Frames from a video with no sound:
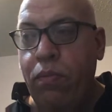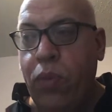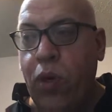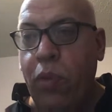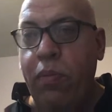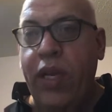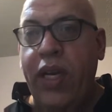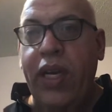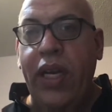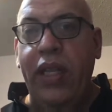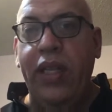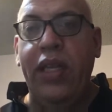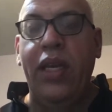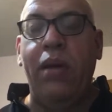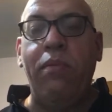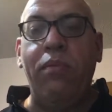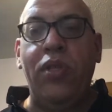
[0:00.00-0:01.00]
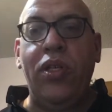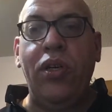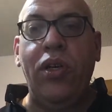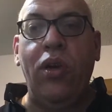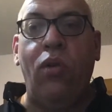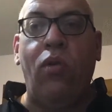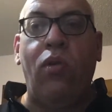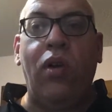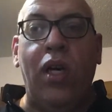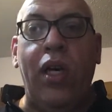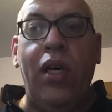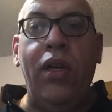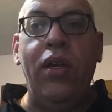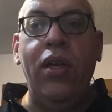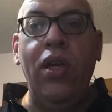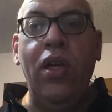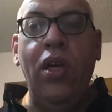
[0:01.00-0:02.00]
permitting them to go
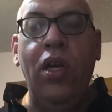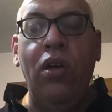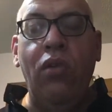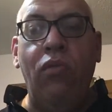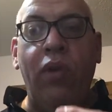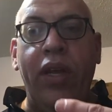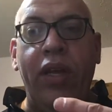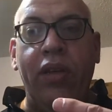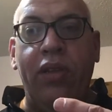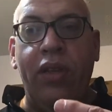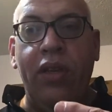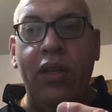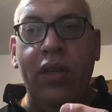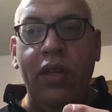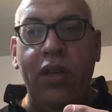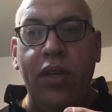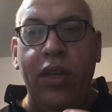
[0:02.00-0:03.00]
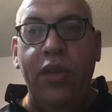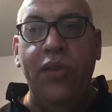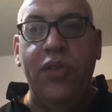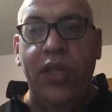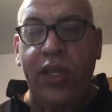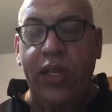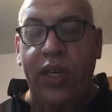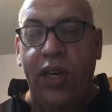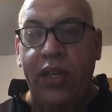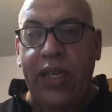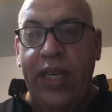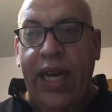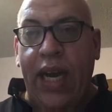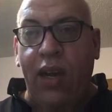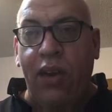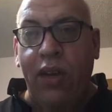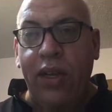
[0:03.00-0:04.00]
on with using their
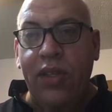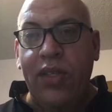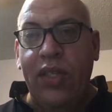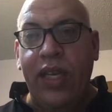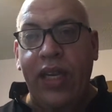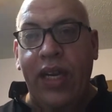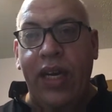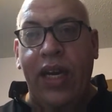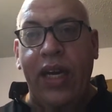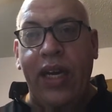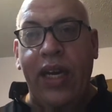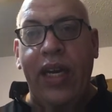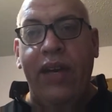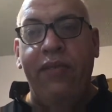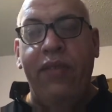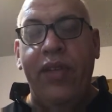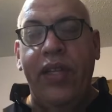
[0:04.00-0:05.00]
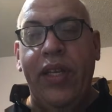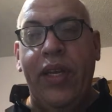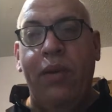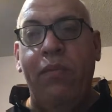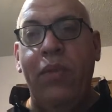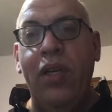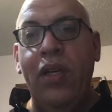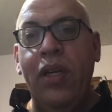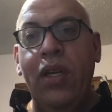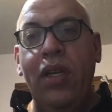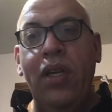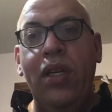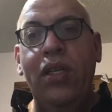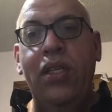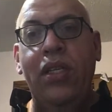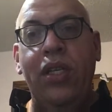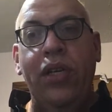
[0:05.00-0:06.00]
talents that God given them
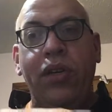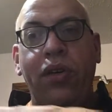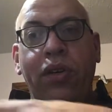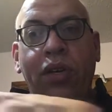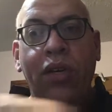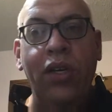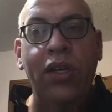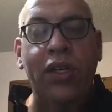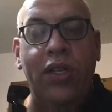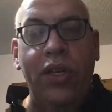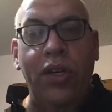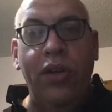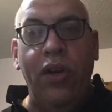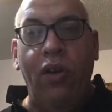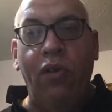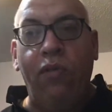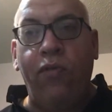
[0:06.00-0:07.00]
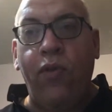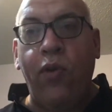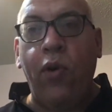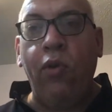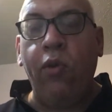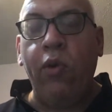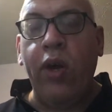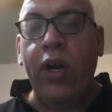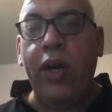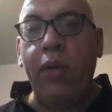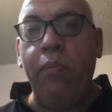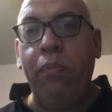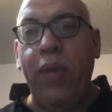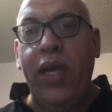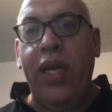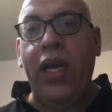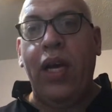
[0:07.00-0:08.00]
to go forward
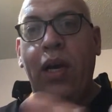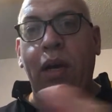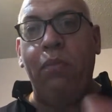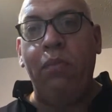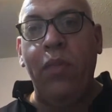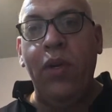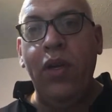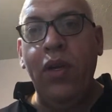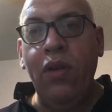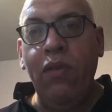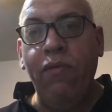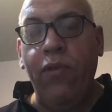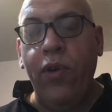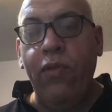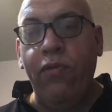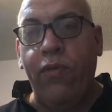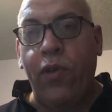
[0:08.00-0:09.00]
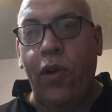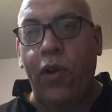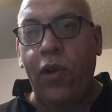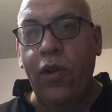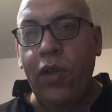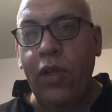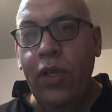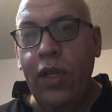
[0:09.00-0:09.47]
and become fruitful.